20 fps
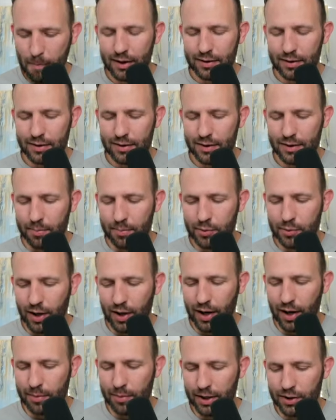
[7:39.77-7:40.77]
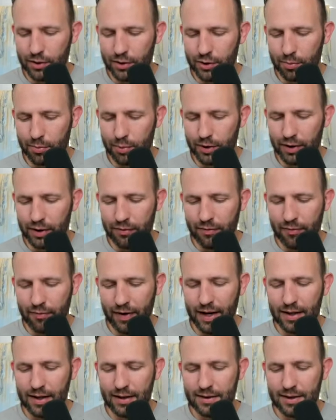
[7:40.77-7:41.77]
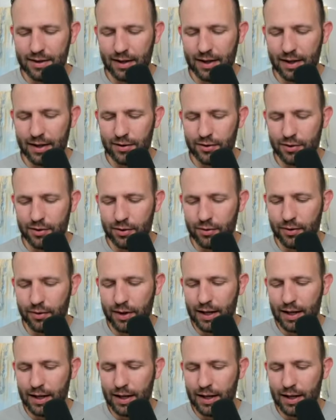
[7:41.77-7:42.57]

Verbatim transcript: to stop trying because you believe fate is against you.